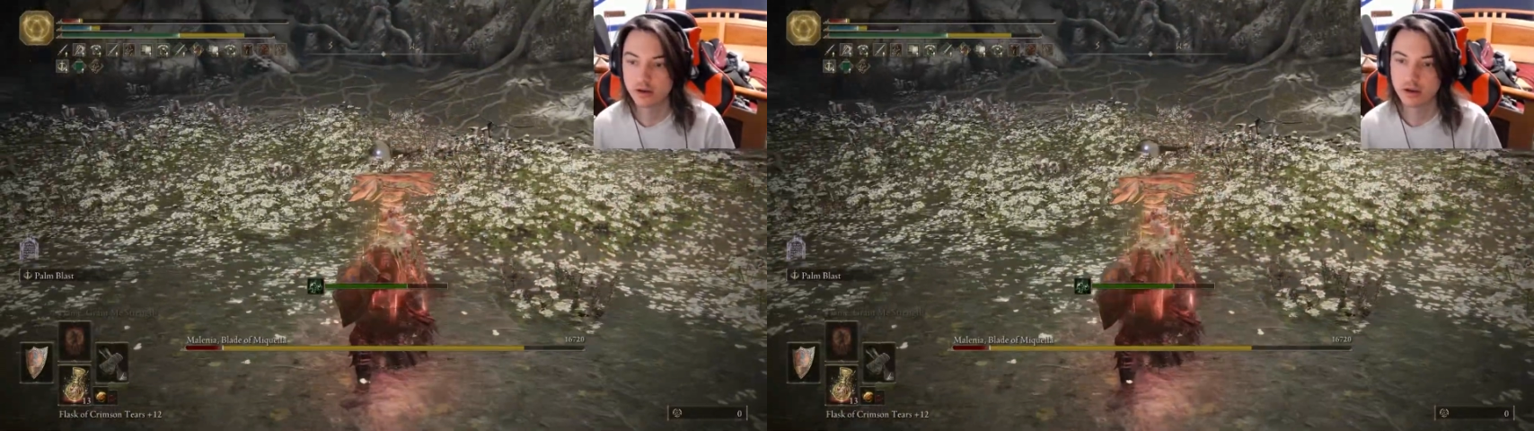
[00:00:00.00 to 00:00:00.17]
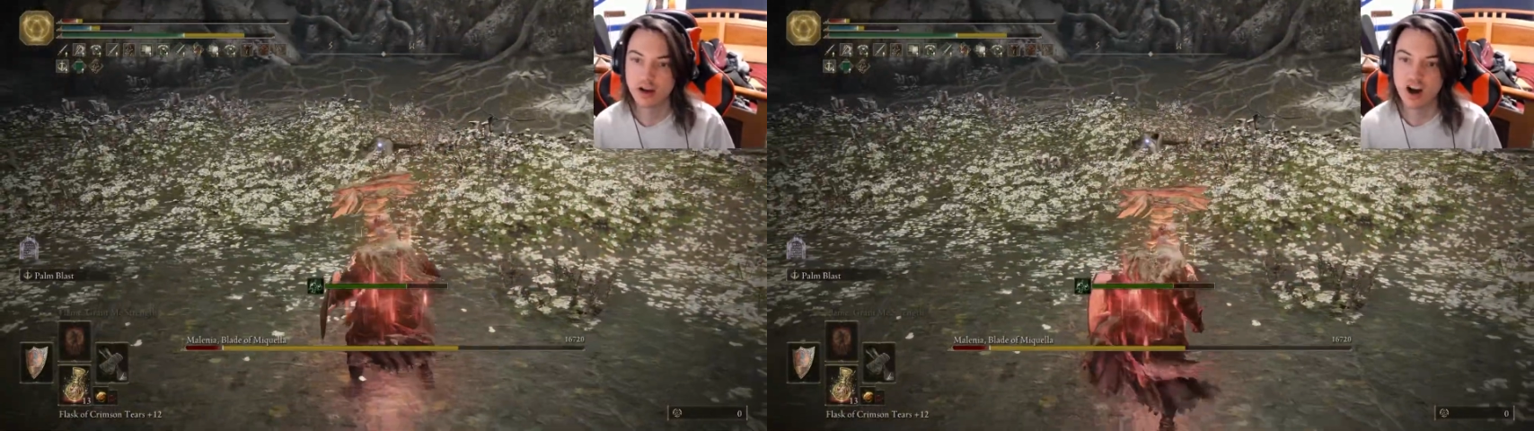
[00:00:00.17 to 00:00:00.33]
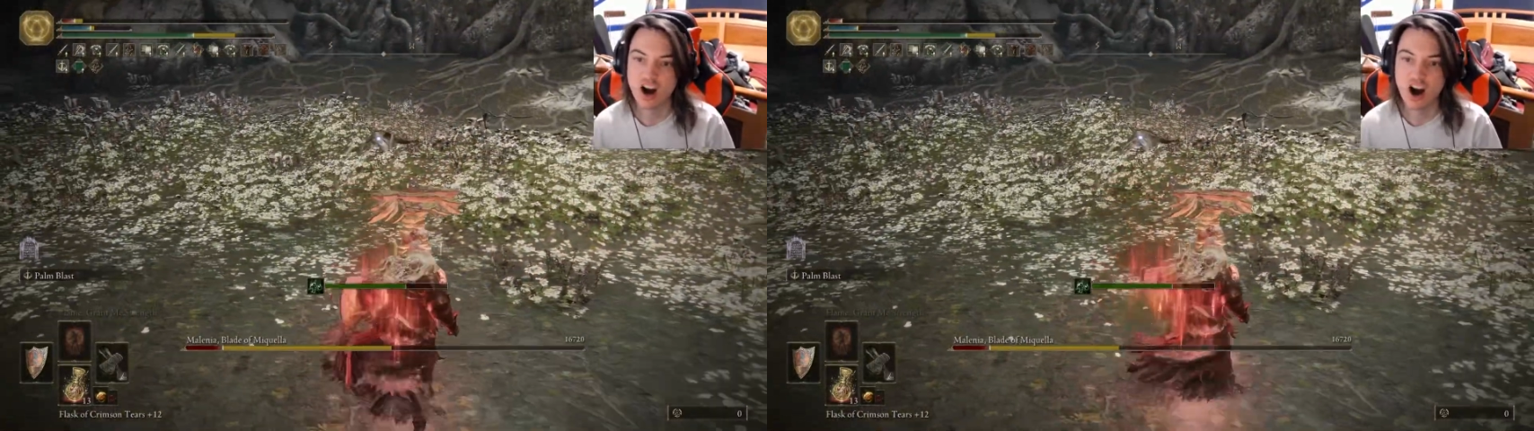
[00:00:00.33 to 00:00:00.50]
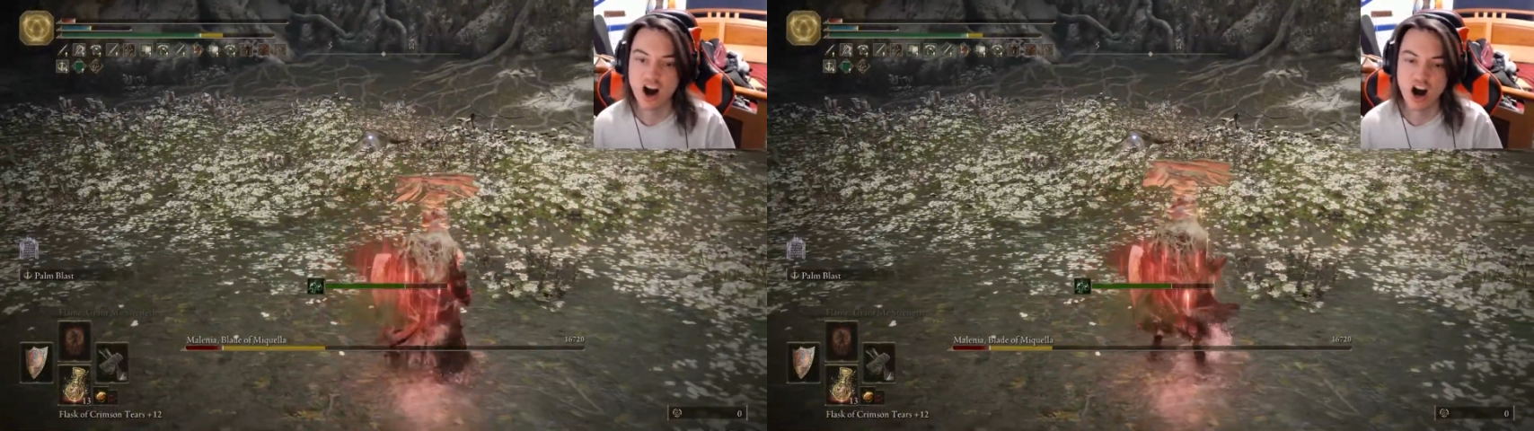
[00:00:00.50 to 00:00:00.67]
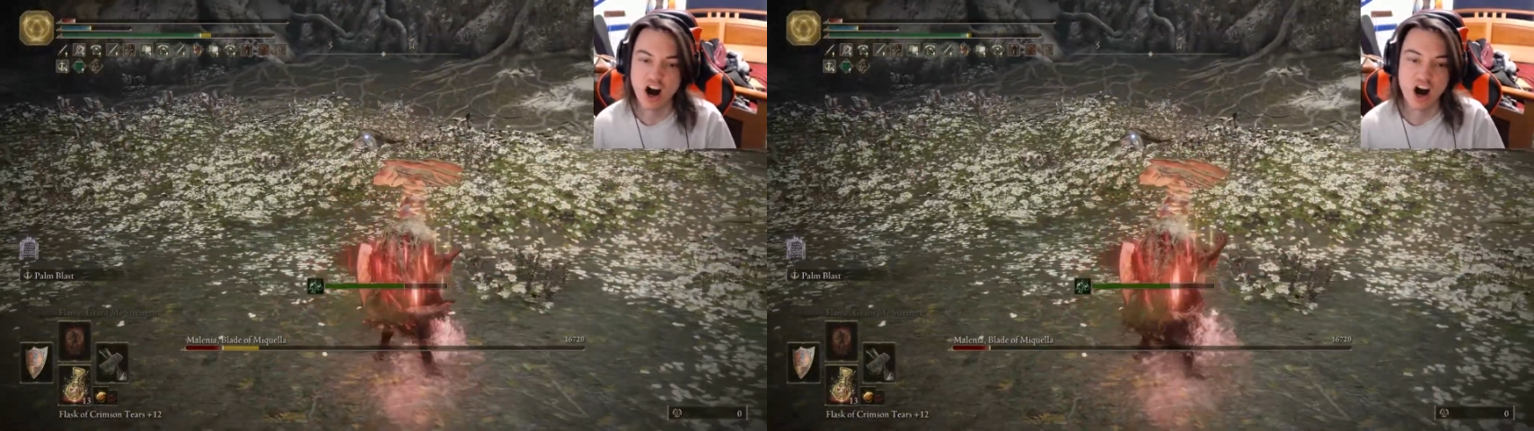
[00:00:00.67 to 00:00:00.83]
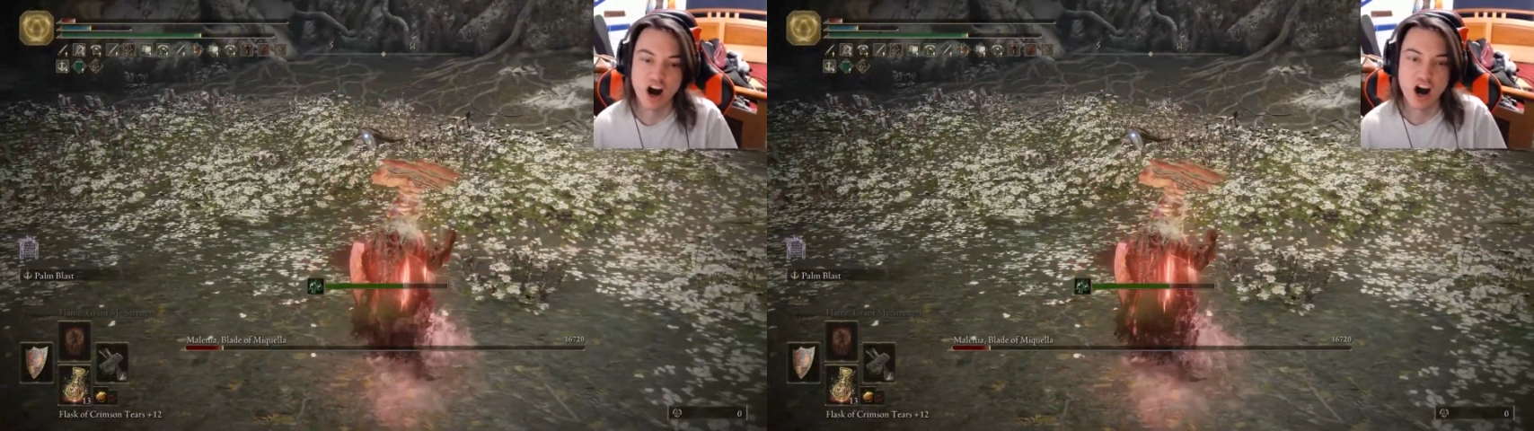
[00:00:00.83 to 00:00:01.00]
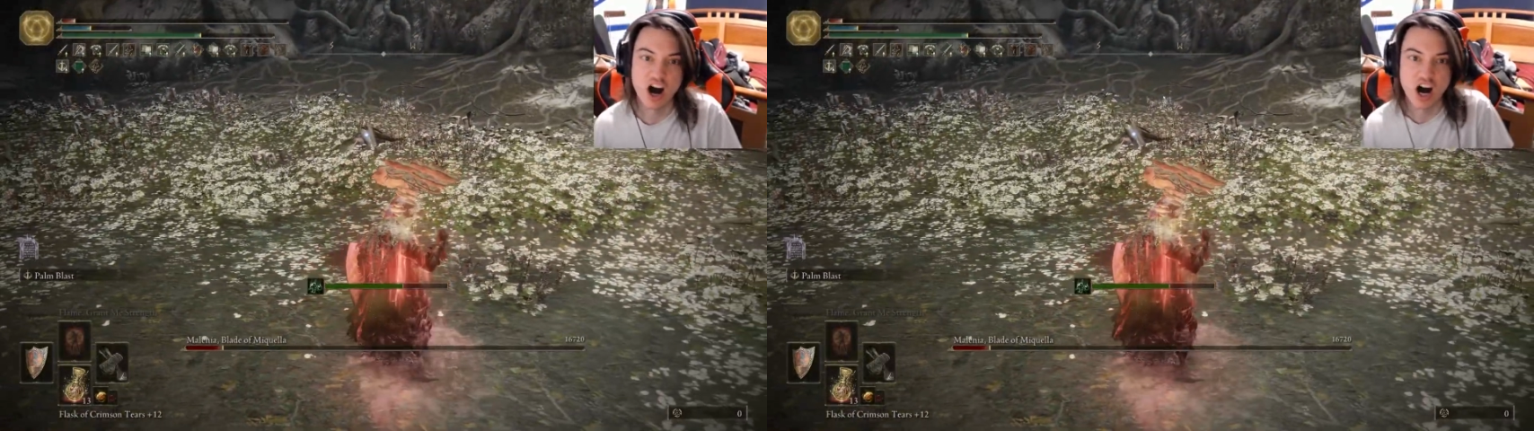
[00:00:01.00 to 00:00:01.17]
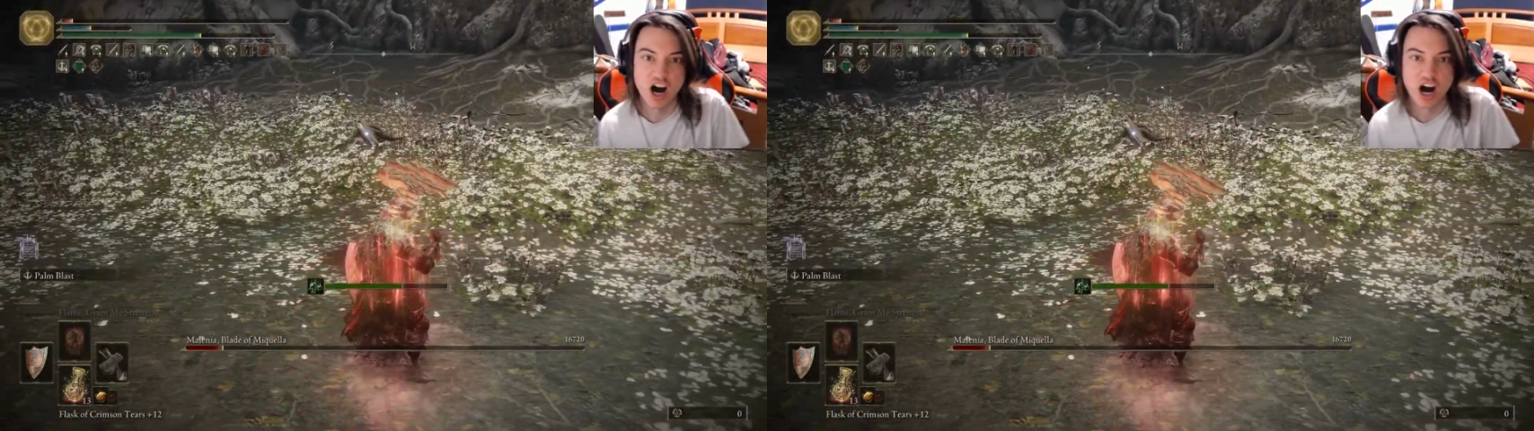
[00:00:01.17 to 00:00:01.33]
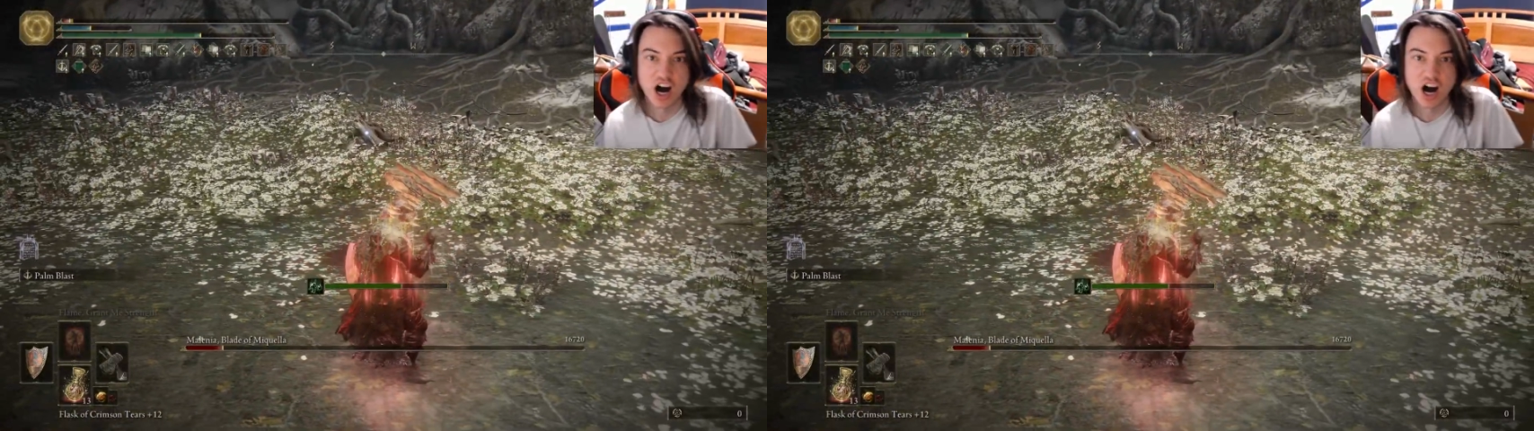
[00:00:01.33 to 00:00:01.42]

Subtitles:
Aww.